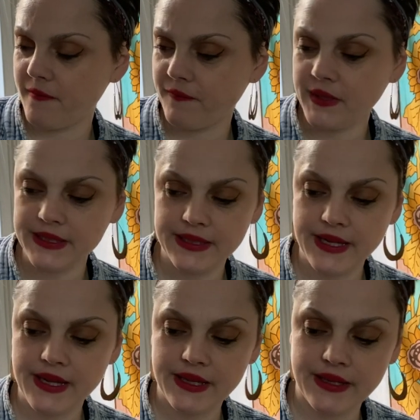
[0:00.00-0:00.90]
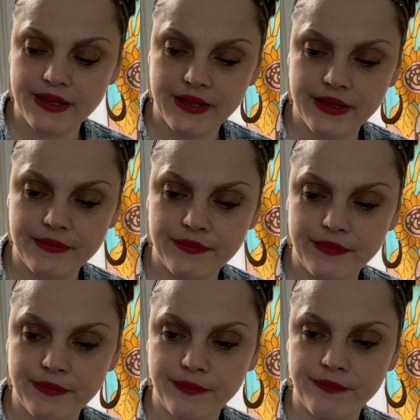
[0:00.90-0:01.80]
feels like
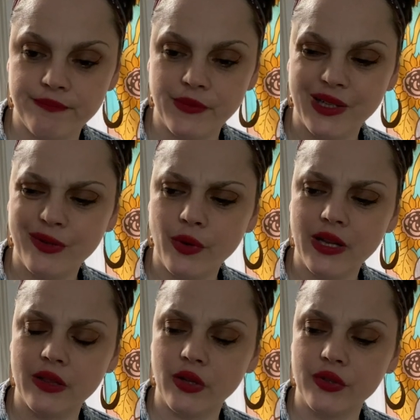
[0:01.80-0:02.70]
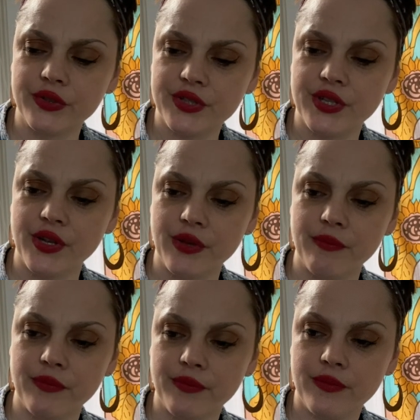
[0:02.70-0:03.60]
um, a, quite a
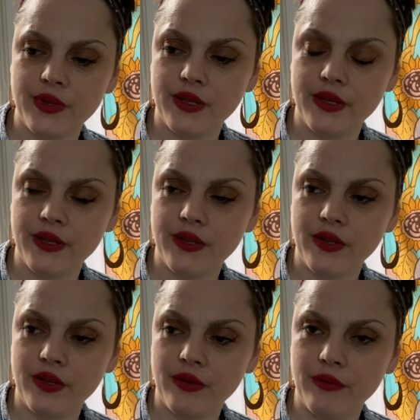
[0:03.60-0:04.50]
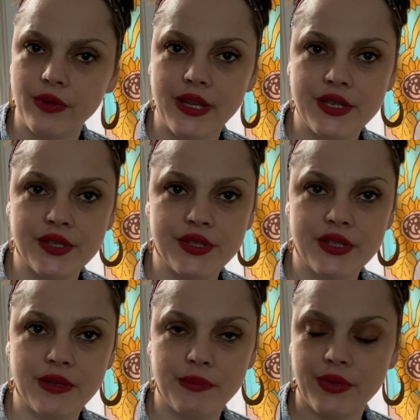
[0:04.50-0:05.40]
long-term
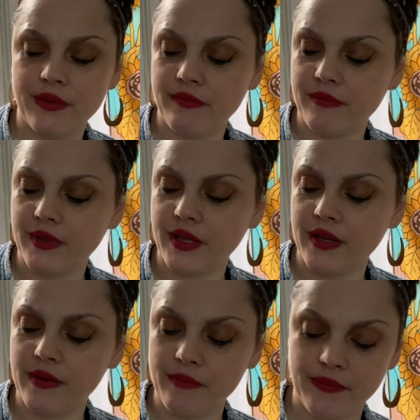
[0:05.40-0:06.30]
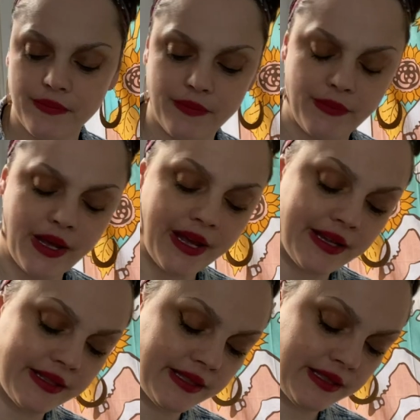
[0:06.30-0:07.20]
relationship um,
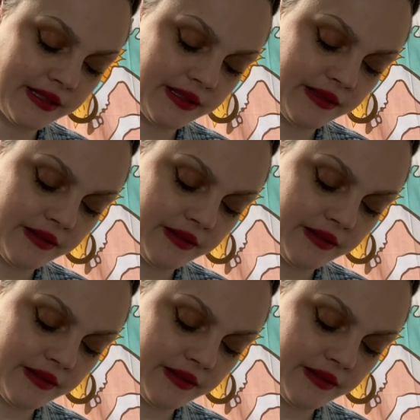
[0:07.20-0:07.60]
has